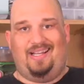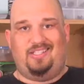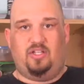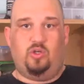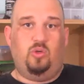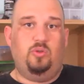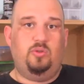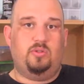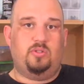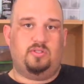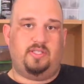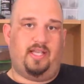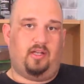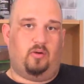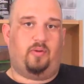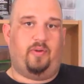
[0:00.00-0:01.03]
as it cools,
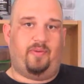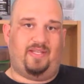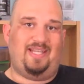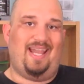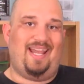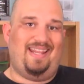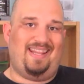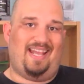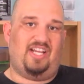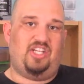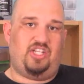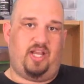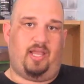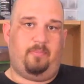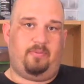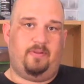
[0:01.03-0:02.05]
it'll retain that
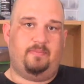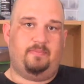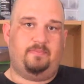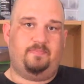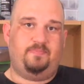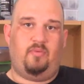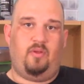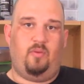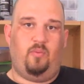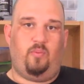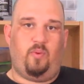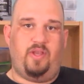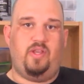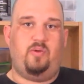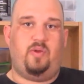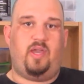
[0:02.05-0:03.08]
shape.
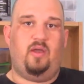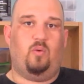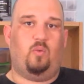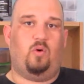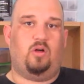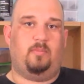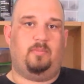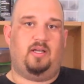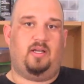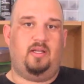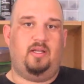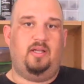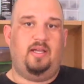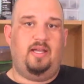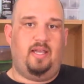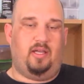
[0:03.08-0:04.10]
When you get Worbla,
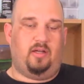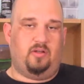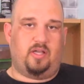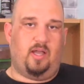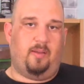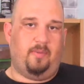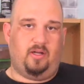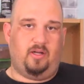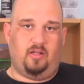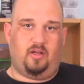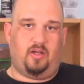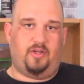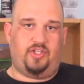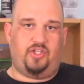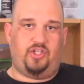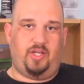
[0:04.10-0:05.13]
it'll come in a
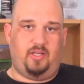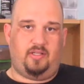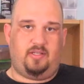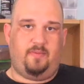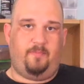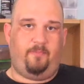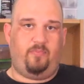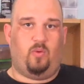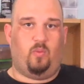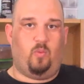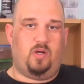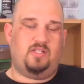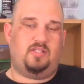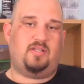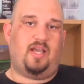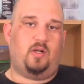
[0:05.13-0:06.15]
large sheet.
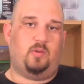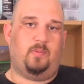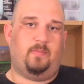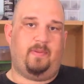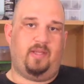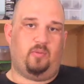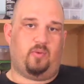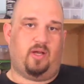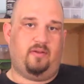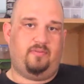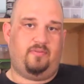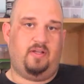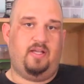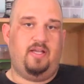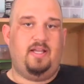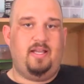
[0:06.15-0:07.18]
One side will be
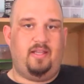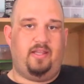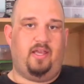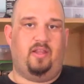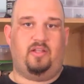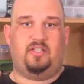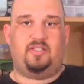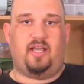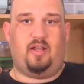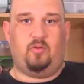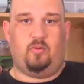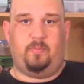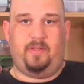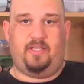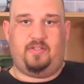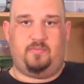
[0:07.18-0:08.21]
rough, the other side will
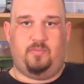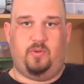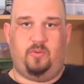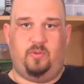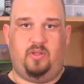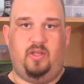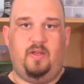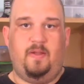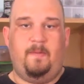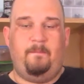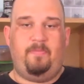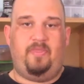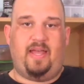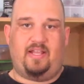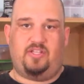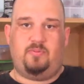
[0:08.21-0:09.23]
be smooth.
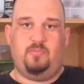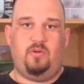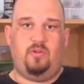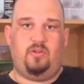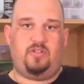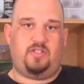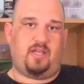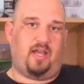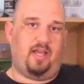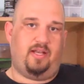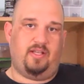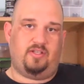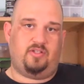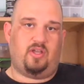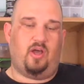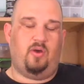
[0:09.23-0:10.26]
That smooth side
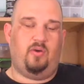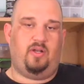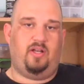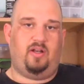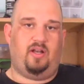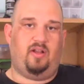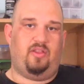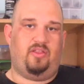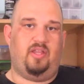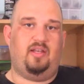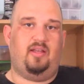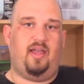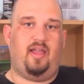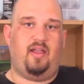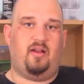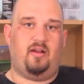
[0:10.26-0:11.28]
is coated in a thin
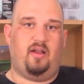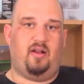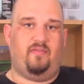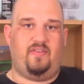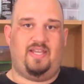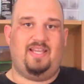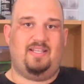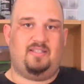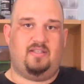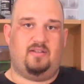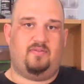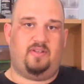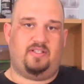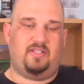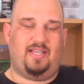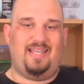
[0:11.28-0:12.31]
layer of adhesive.
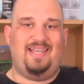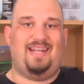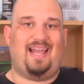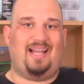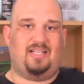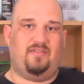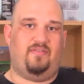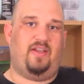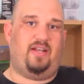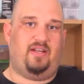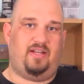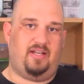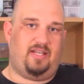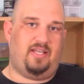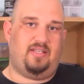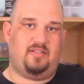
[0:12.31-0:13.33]
It's a heat-activated
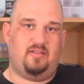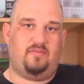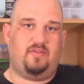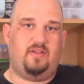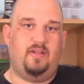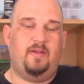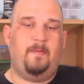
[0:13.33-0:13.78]
adhesive.